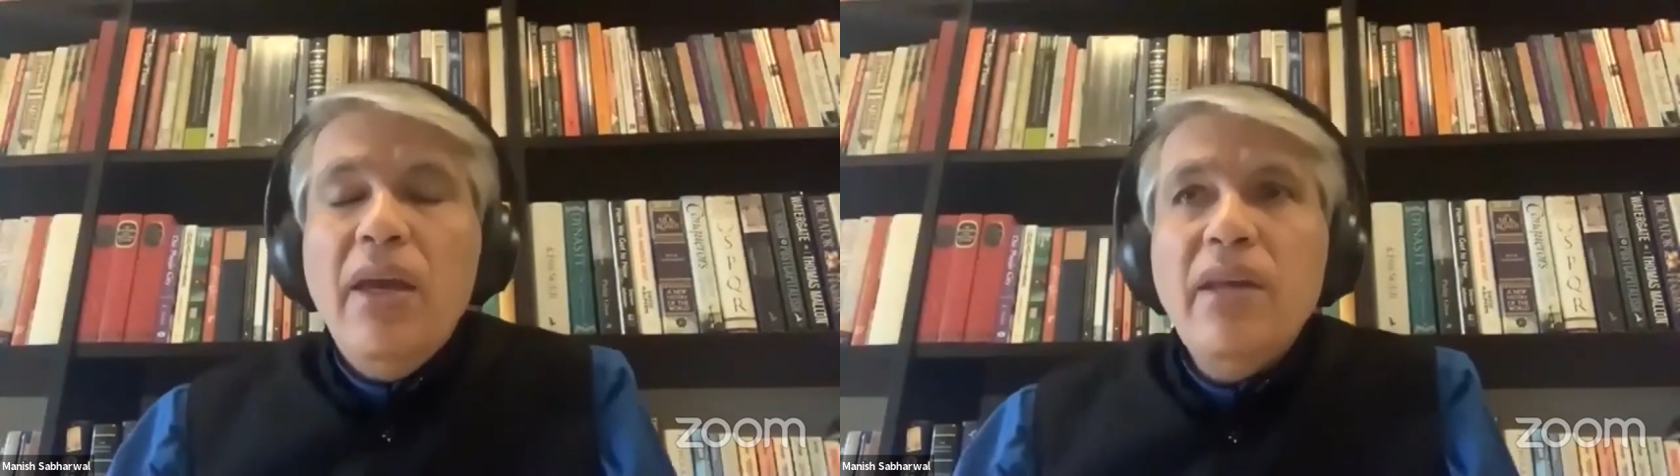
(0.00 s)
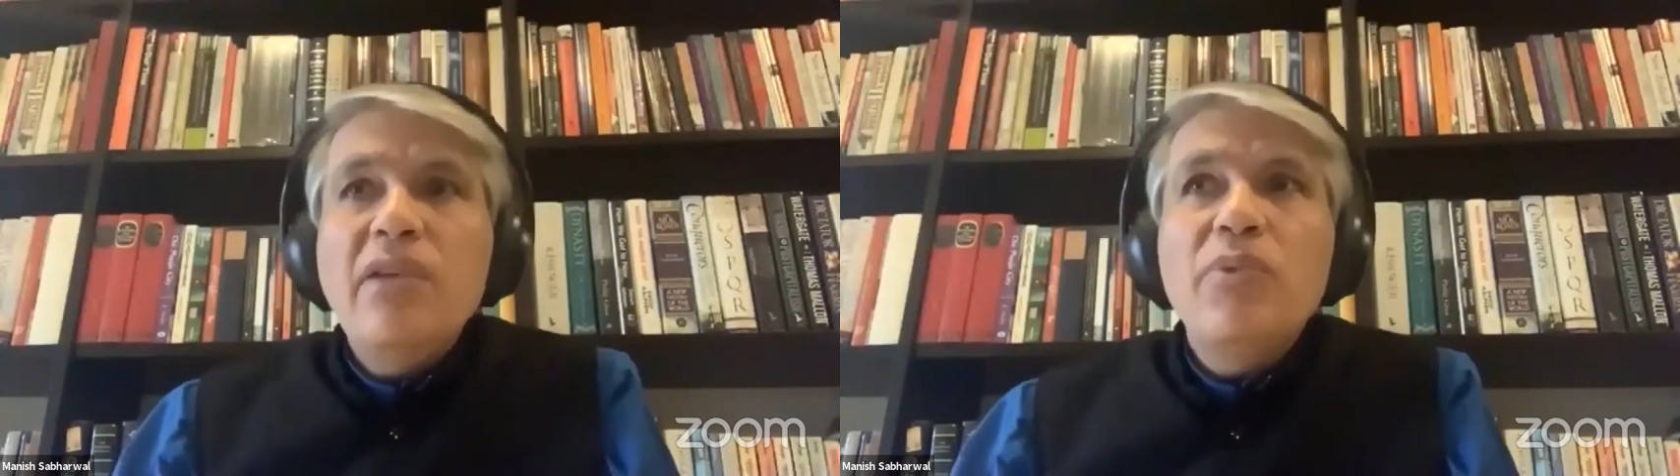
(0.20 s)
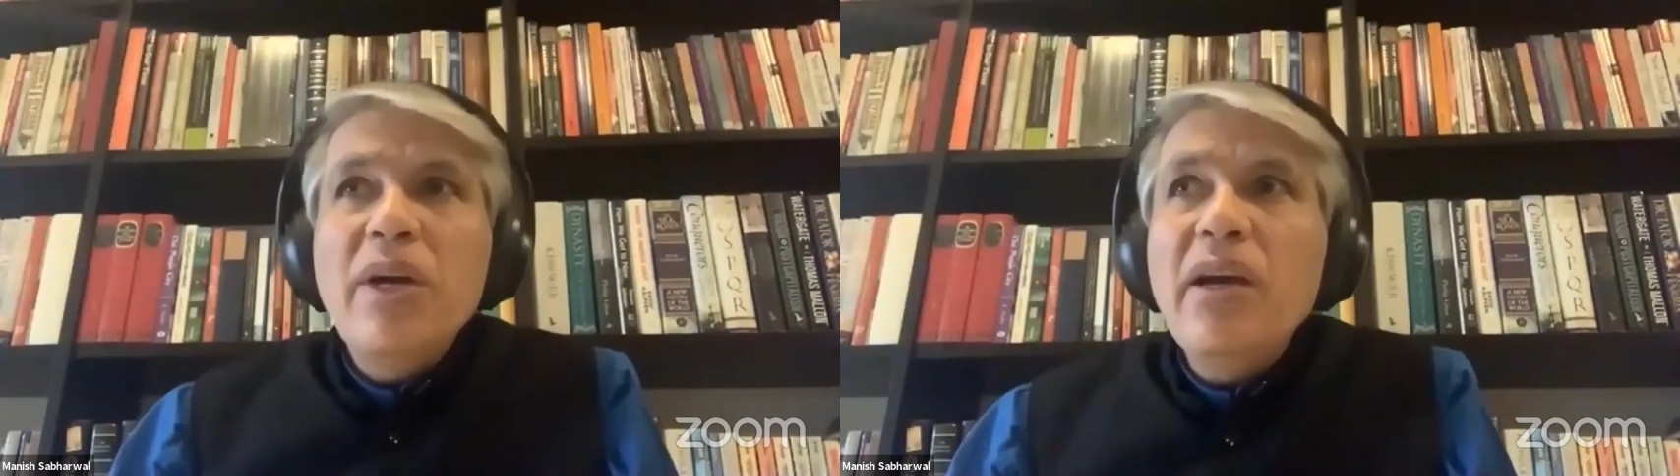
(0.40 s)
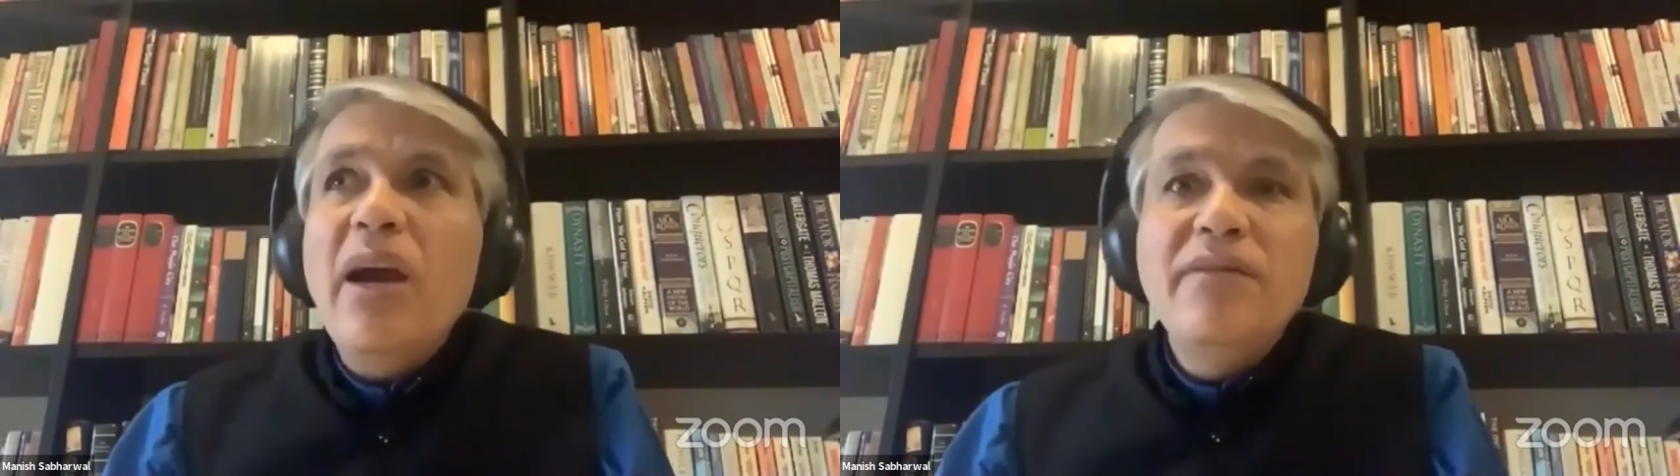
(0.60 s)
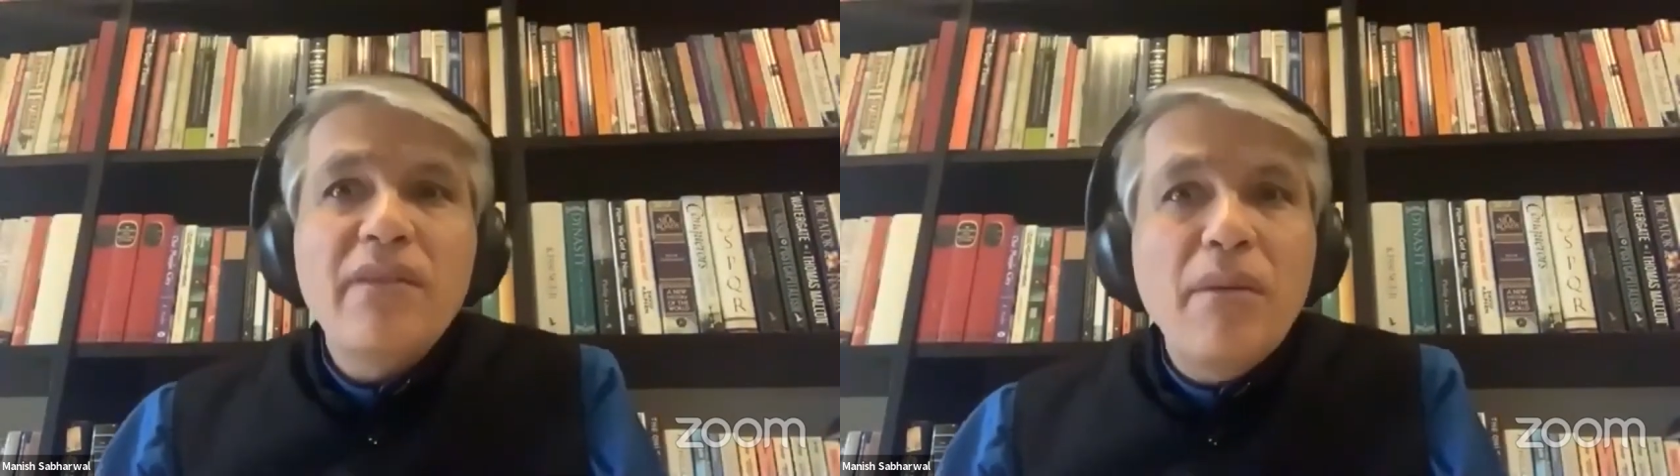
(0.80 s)
And that's why
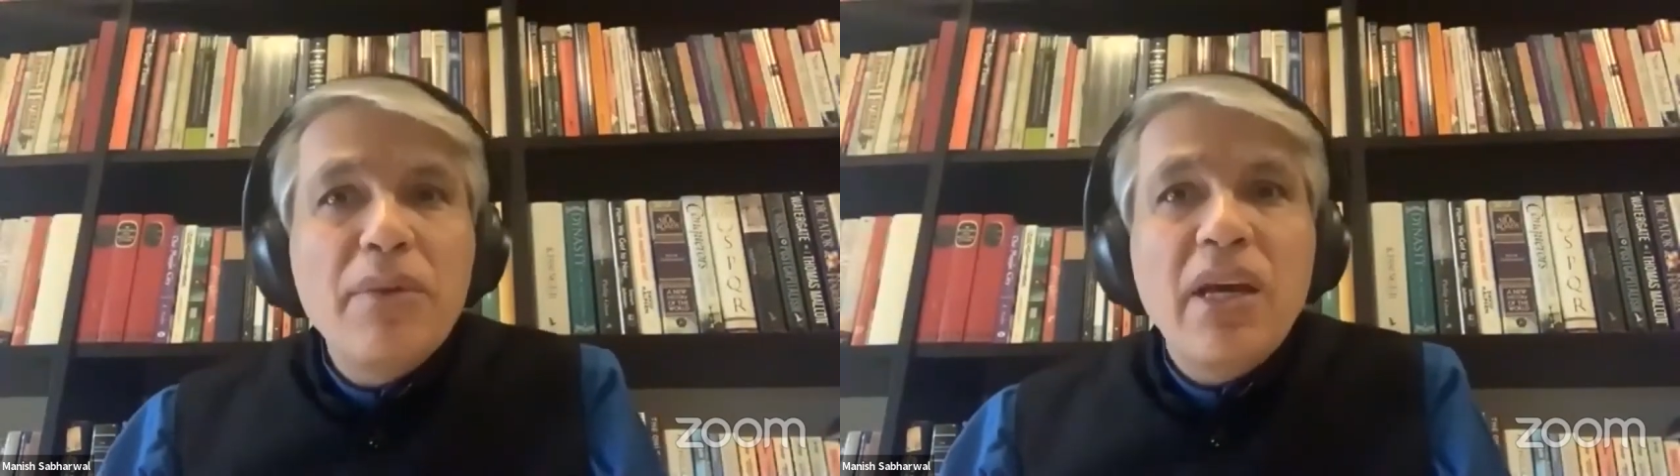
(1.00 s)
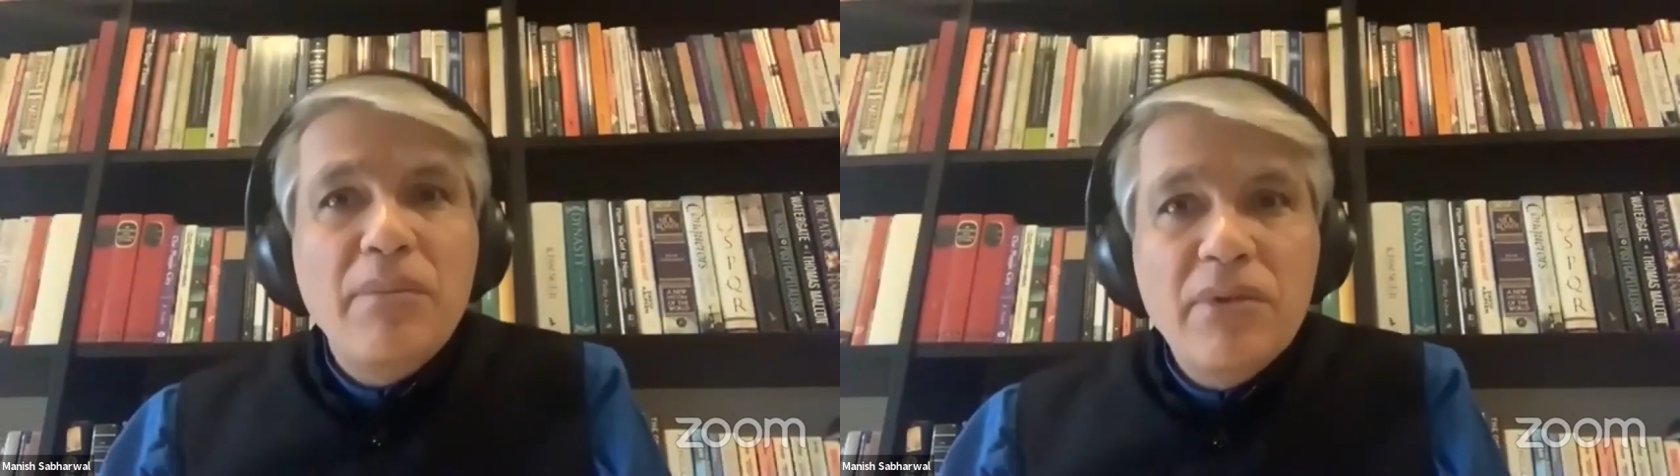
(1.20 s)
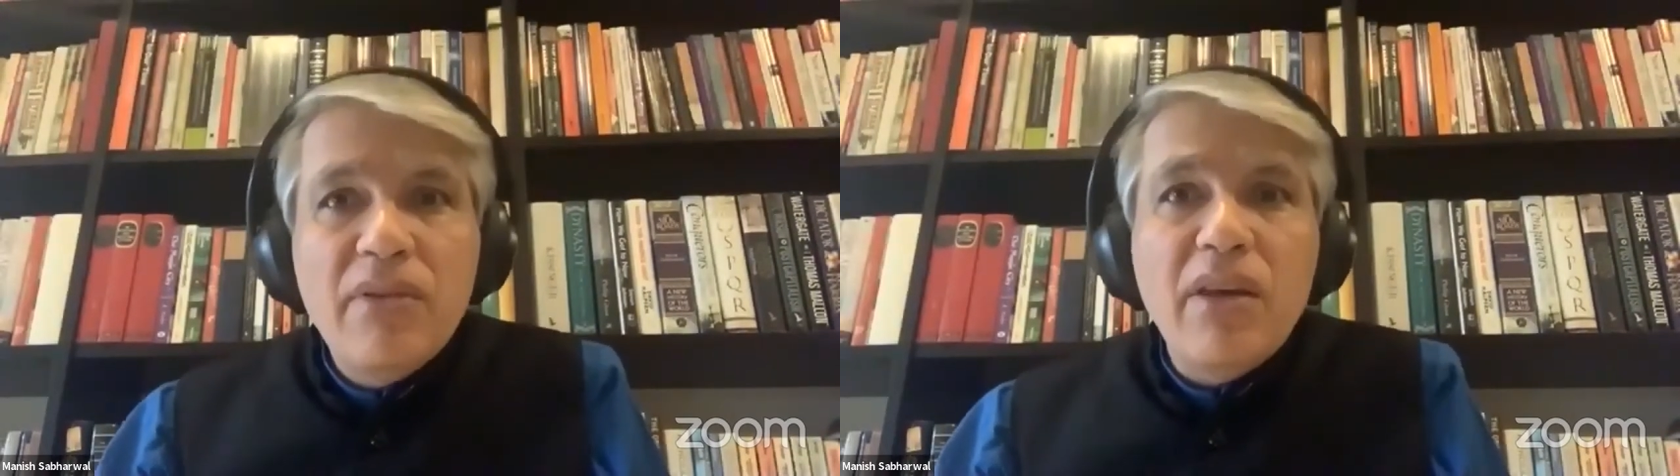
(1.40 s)
I sometimes